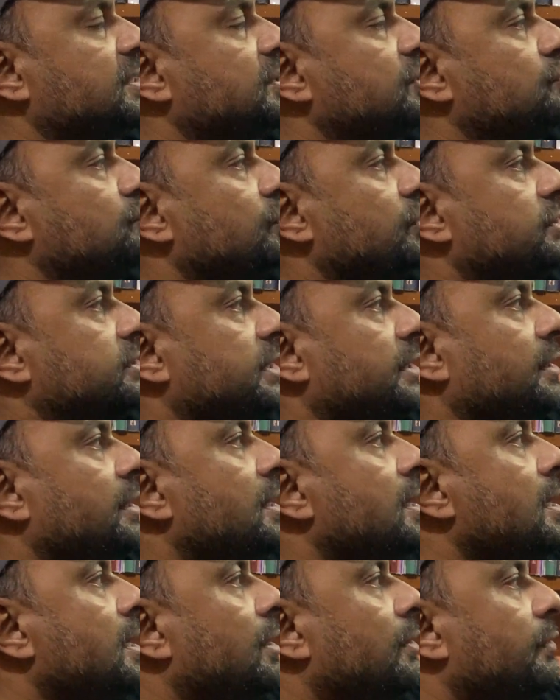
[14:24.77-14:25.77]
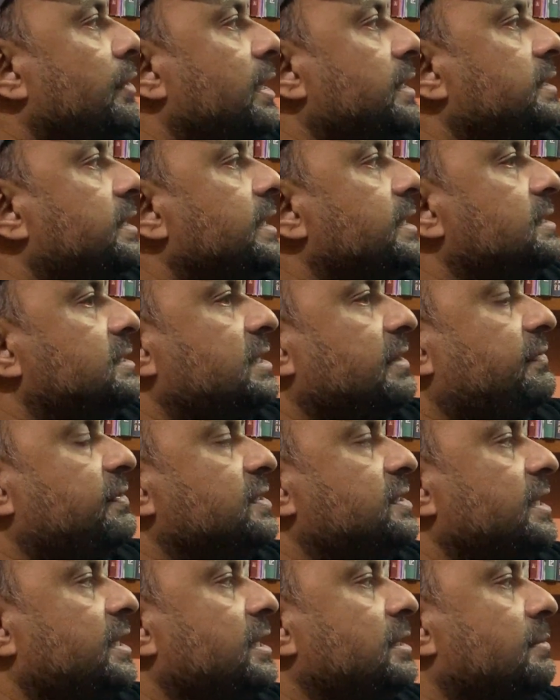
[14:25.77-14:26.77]
situation. When there is
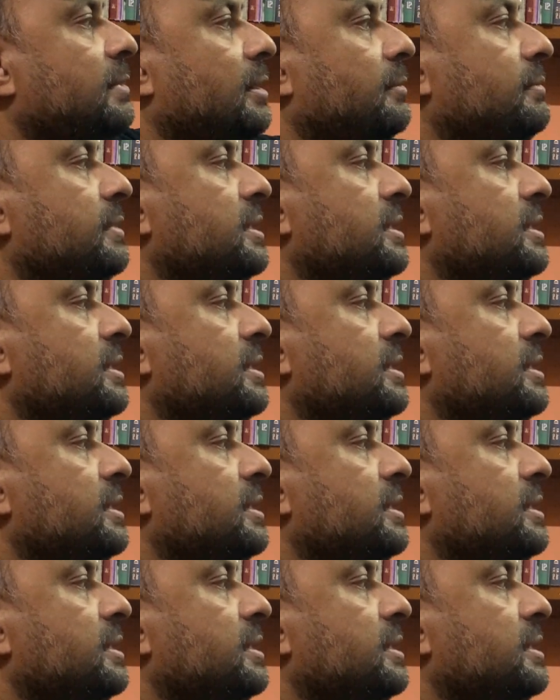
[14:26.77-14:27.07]
deficient demand